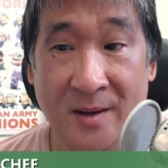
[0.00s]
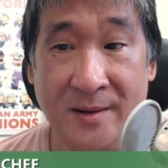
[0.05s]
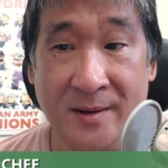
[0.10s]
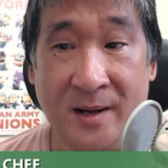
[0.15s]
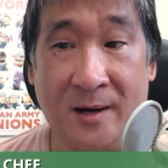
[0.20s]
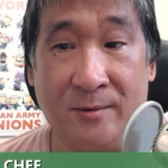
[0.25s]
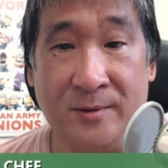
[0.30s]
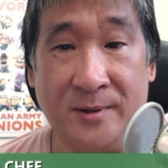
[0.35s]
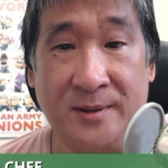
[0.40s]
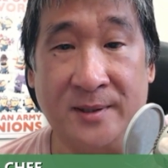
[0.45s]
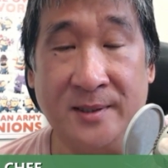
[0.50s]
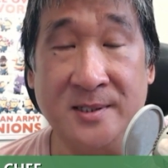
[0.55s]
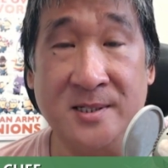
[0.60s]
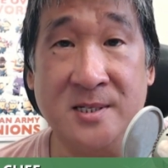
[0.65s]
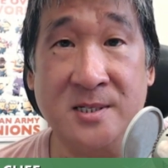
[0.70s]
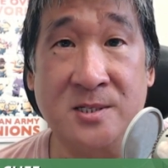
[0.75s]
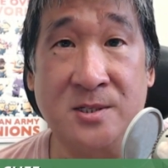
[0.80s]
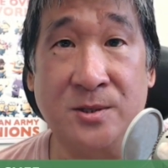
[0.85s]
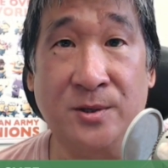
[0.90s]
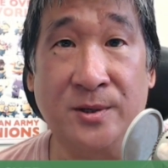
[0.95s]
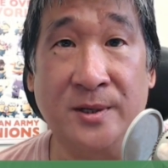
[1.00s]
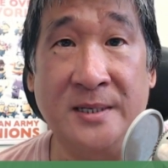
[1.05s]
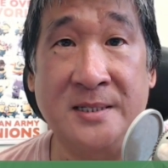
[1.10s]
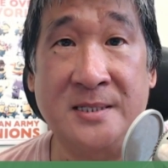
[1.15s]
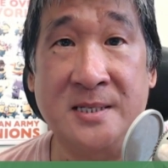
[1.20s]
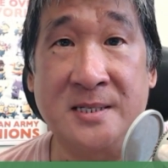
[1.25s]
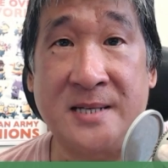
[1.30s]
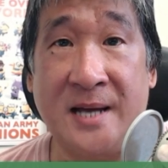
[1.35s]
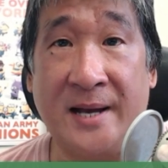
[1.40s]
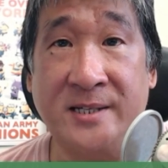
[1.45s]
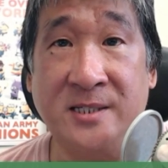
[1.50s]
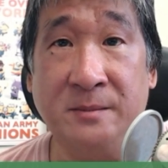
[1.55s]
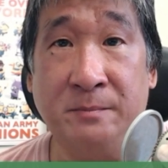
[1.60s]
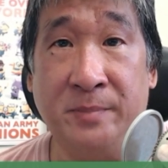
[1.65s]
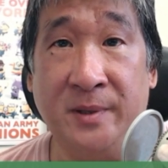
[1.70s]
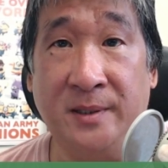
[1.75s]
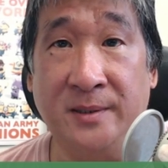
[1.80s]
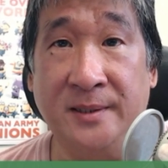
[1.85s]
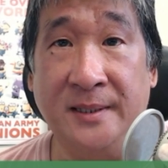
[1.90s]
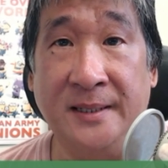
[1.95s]
Now, what this is doing is it's actually
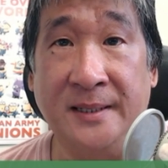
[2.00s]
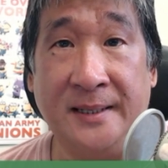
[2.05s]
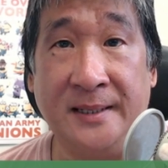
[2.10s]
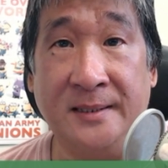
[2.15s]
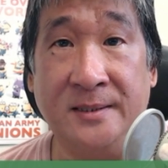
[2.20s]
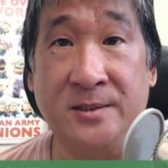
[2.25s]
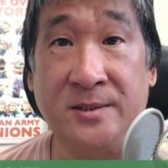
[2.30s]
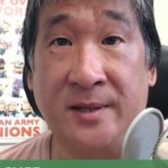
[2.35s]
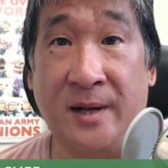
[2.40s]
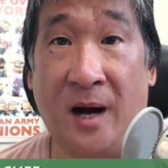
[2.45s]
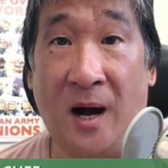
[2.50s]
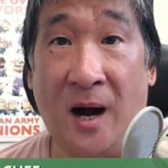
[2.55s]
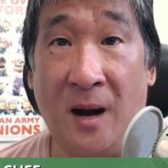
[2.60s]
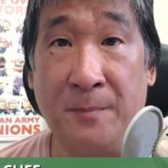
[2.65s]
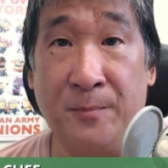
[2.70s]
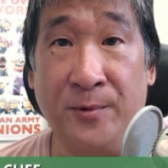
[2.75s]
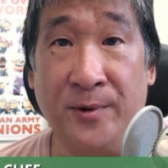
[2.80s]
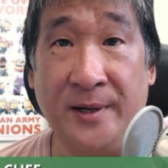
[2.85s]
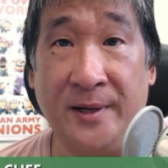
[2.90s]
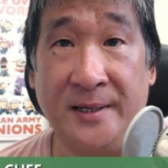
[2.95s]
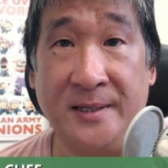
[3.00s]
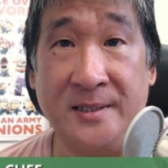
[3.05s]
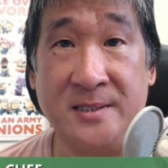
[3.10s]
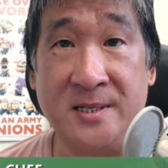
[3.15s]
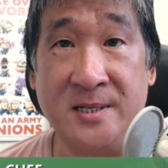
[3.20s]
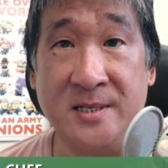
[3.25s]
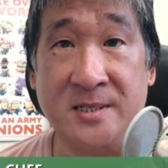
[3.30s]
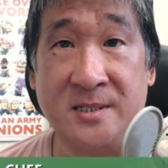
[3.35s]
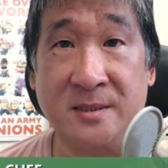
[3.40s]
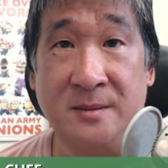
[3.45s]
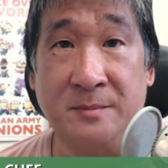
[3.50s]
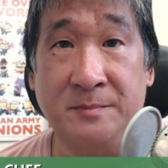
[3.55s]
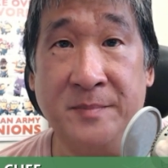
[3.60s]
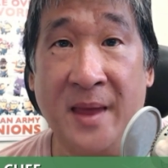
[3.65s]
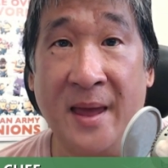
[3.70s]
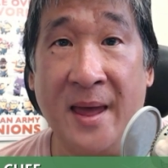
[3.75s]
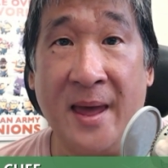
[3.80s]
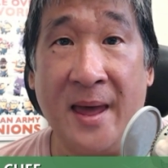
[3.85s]
building it into the operating system.